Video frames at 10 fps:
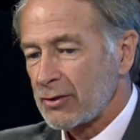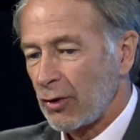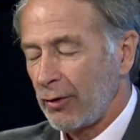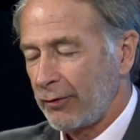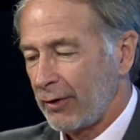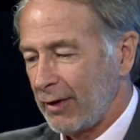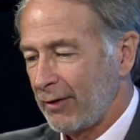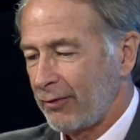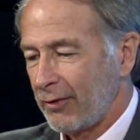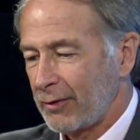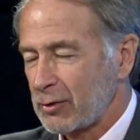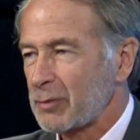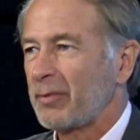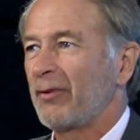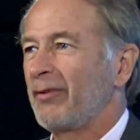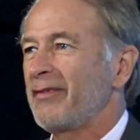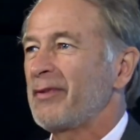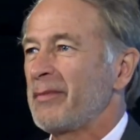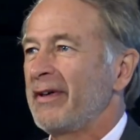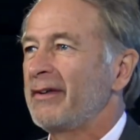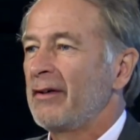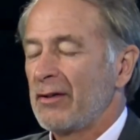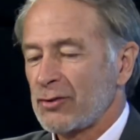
So if, if just riff a bit,